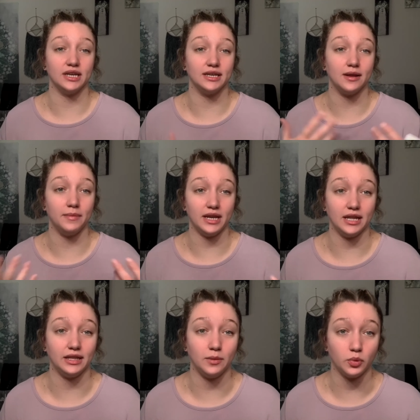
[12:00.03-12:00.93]

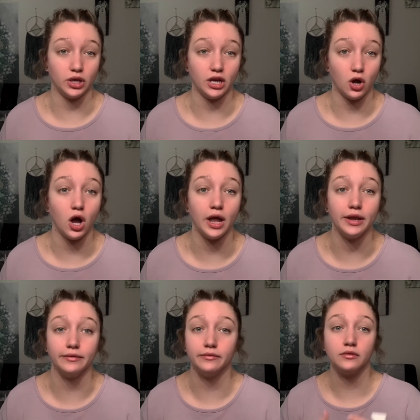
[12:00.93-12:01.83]
immediately put it
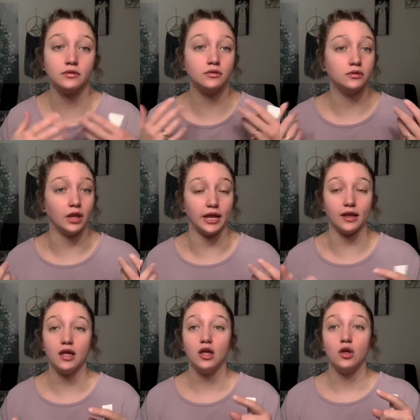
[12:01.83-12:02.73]
on. Like
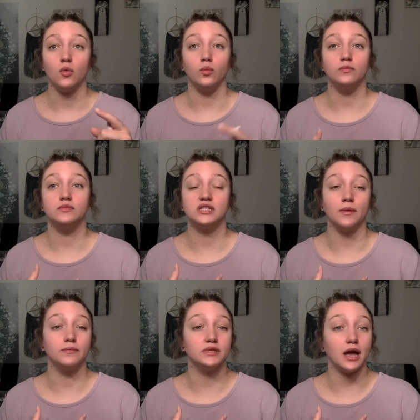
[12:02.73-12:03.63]

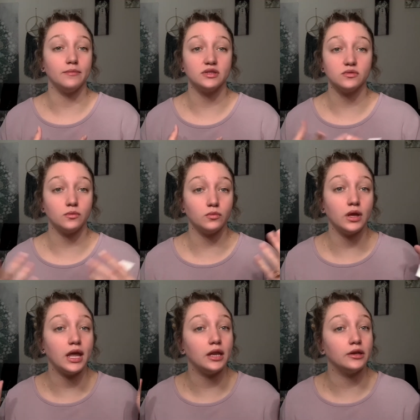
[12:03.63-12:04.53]
sometimes
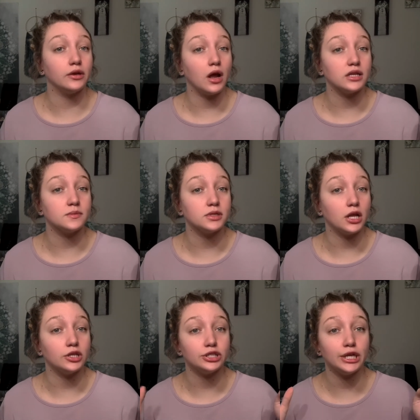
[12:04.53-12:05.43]
in
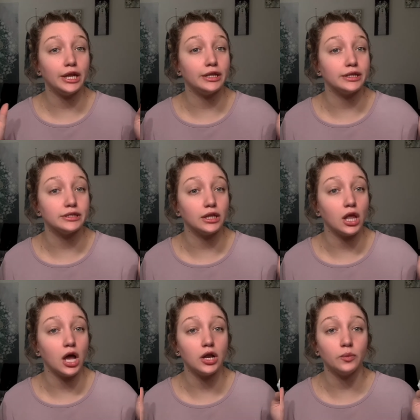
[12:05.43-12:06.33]
cosmetology, in the
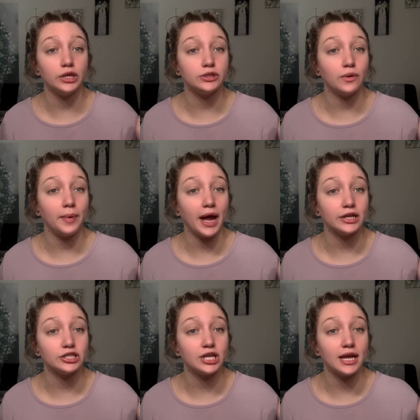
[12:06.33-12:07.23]
salon, we do a
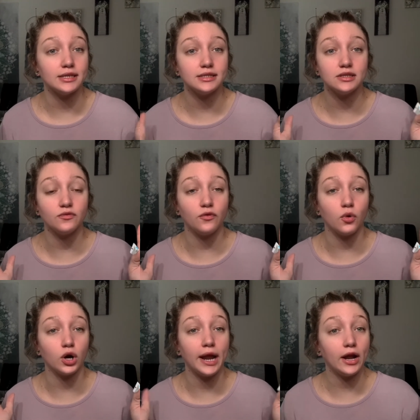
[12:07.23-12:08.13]
patch test
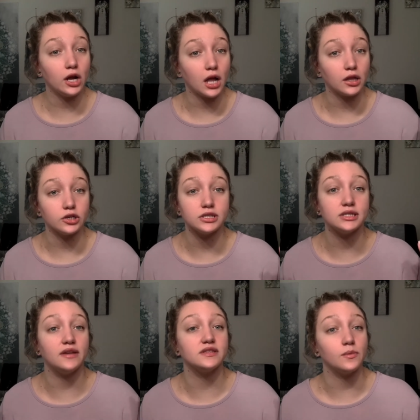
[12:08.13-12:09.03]
for hair color to see
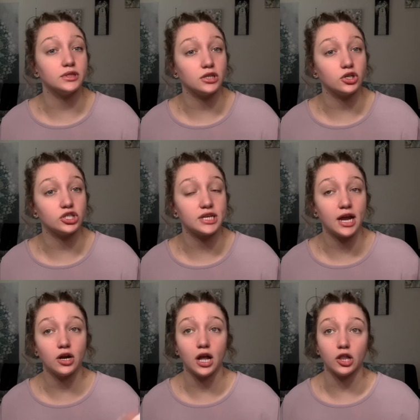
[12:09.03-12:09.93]
if someone's allergic to hair
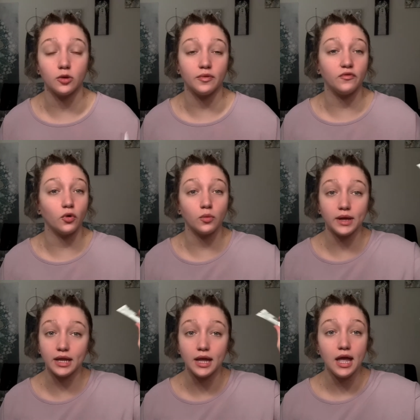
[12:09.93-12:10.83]
color before
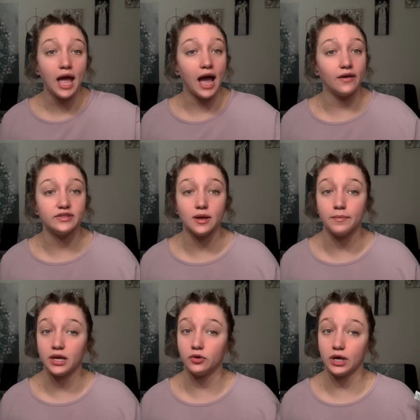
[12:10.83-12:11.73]
we have some
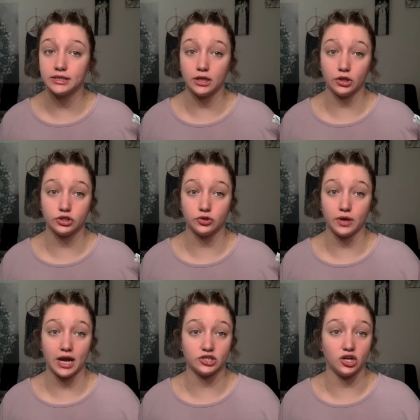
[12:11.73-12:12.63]
big crazy allergic
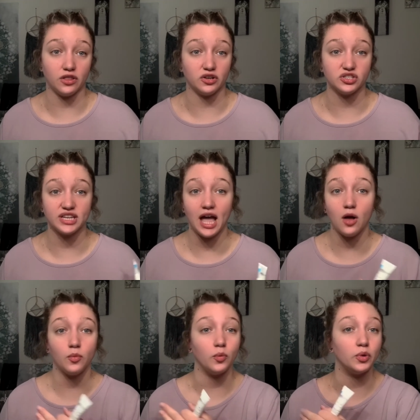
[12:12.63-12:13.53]
reaction on their
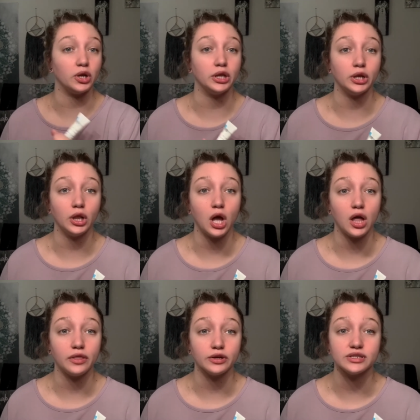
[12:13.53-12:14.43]
scalp. We'll put a little
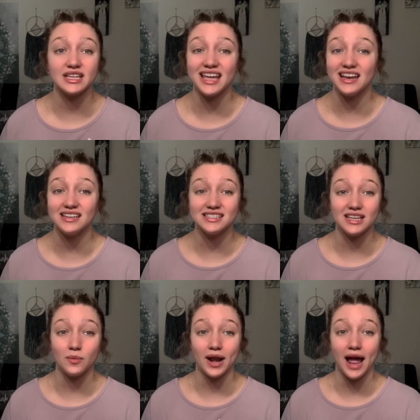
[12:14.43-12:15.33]
on their skin, see
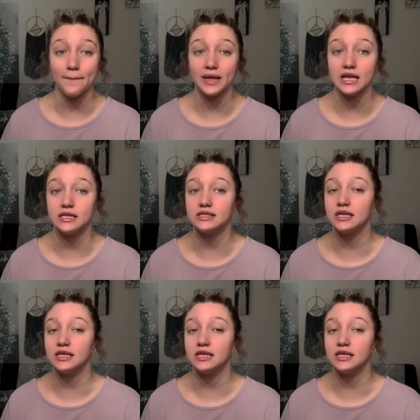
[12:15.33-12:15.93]
what happens,